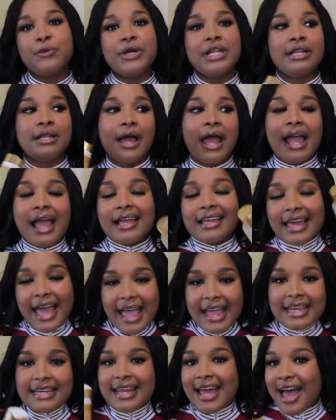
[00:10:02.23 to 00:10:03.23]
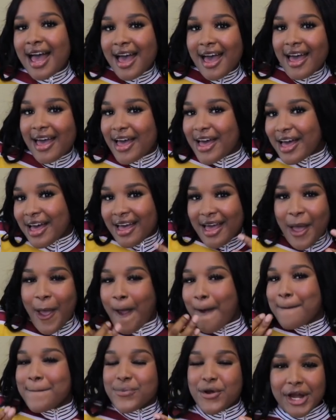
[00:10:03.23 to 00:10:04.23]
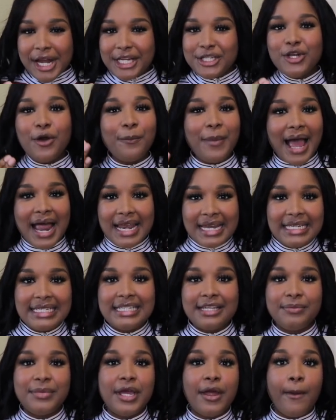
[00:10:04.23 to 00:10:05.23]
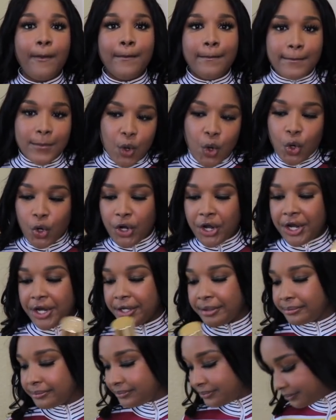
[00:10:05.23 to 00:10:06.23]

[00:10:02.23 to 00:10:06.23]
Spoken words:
will kind of bring it up a little bit more.